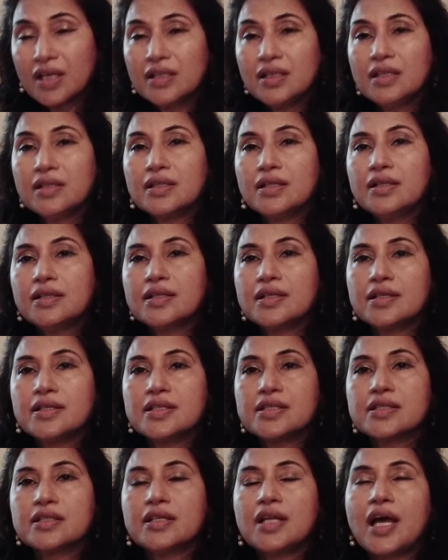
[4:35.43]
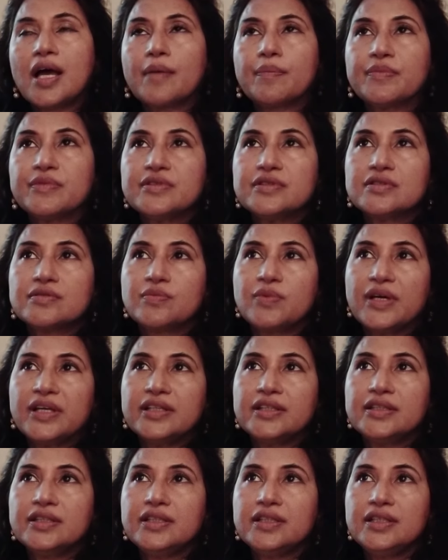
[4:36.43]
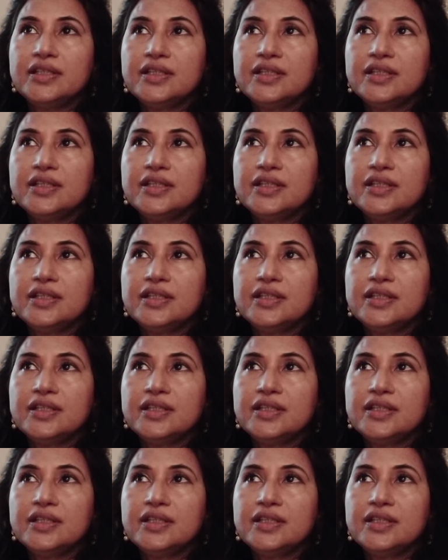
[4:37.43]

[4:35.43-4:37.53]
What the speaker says: The third condition happens when